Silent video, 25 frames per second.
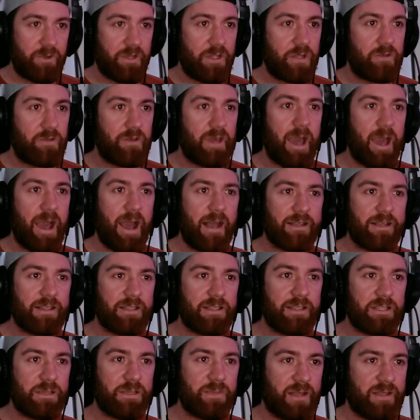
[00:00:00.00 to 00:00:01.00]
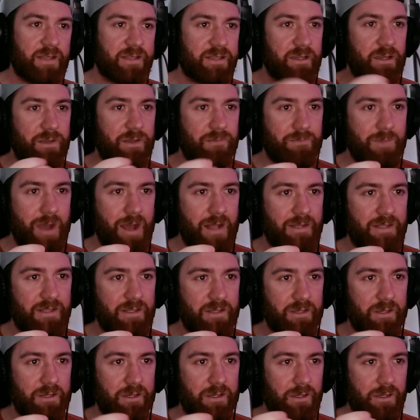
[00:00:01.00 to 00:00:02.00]
you get antimatter and
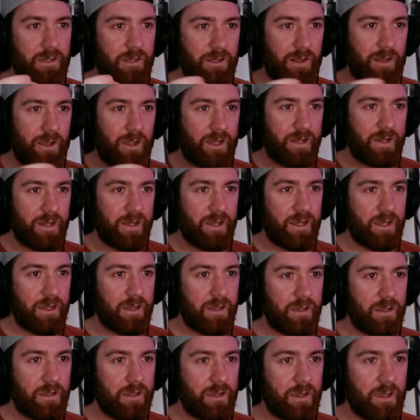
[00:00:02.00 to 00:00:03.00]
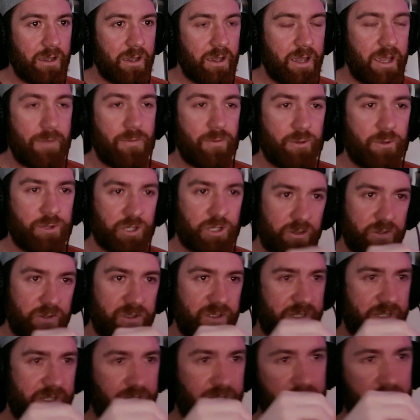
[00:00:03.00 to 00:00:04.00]
matter colliding, it
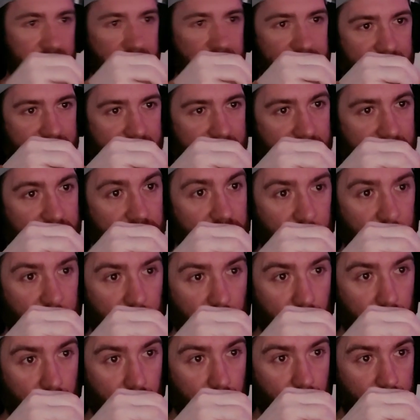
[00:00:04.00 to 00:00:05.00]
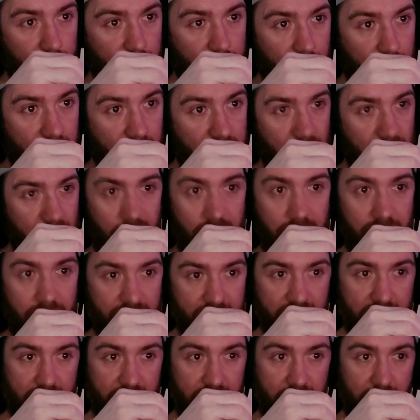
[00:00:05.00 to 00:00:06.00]
produces two
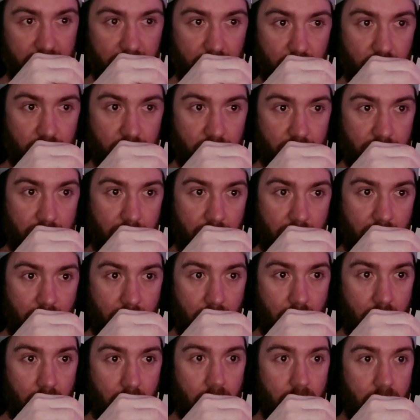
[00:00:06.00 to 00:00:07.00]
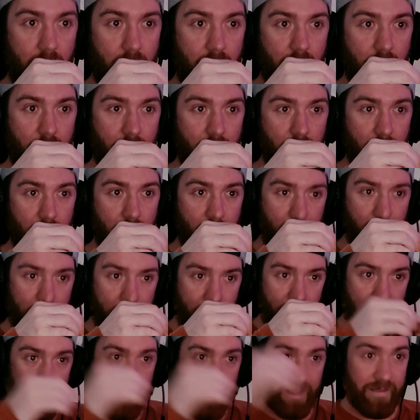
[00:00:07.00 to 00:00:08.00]
photons that move apart
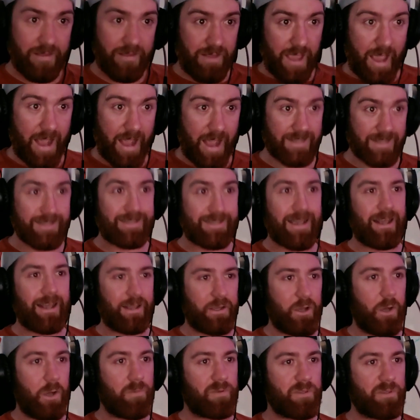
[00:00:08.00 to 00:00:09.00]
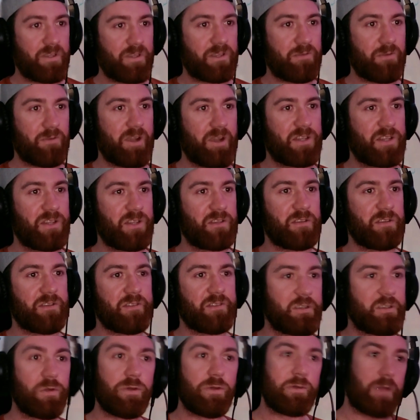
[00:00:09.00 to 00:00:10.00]
in exactly opposite directions.
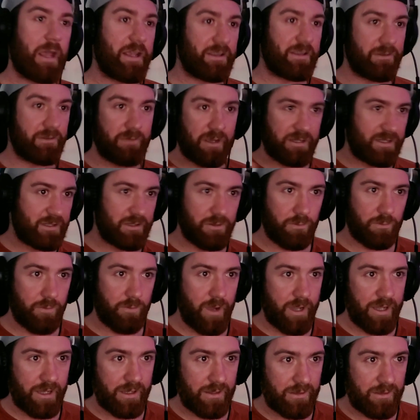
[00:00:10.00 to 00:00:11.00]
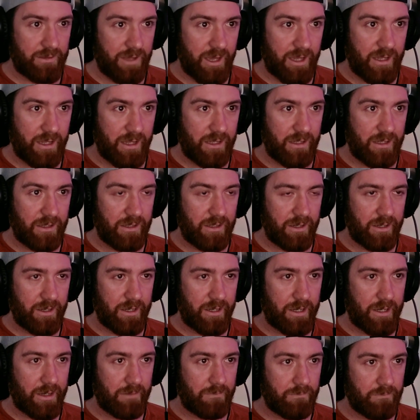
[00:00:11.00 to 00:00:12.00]
So that's the way
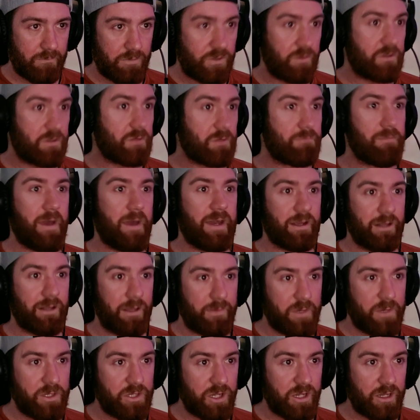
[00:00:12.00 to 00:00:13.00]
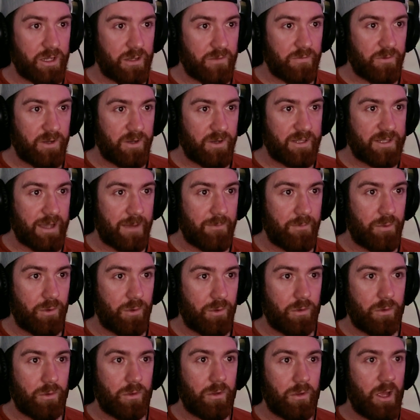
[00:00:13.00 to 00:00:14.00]
they do some medical imaging, for
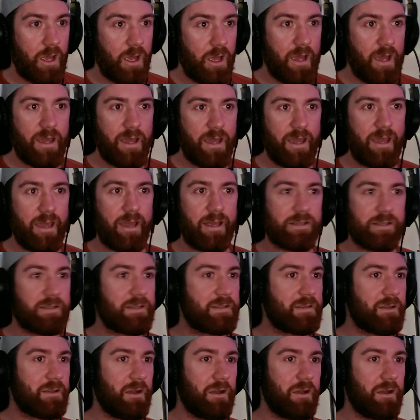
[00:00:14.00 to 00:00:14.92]
example. It's